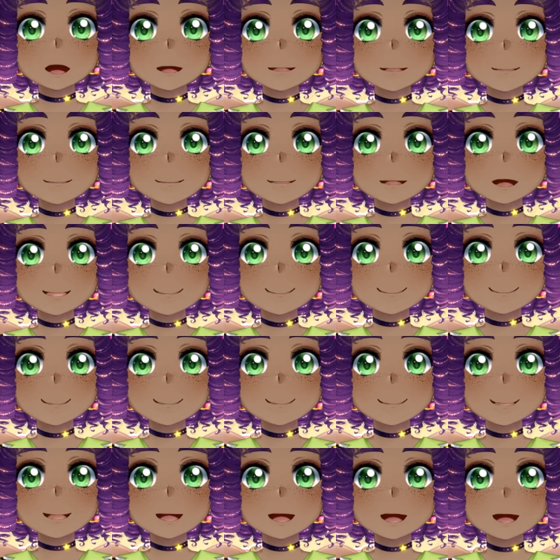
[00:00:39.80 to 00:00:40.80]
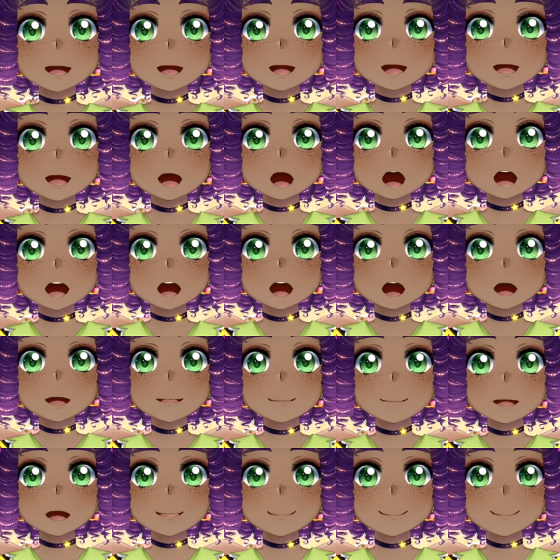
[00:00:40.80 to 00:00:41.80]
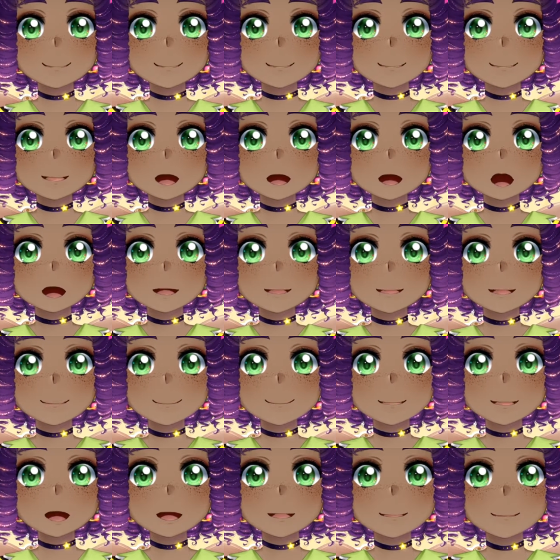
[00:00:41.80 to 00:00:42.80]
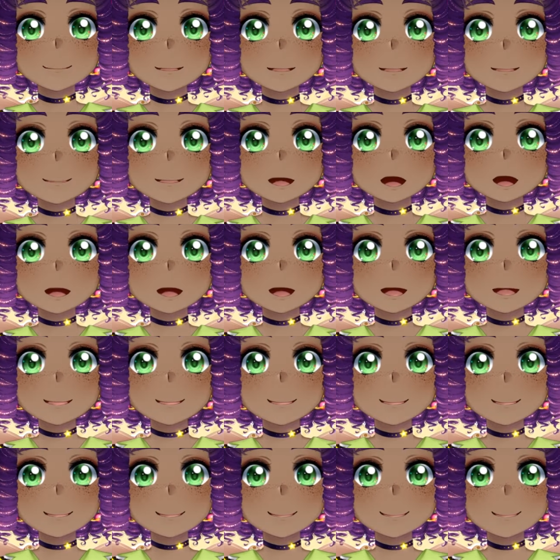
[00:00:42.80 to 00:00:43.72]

basically. I didn't do any of the in between.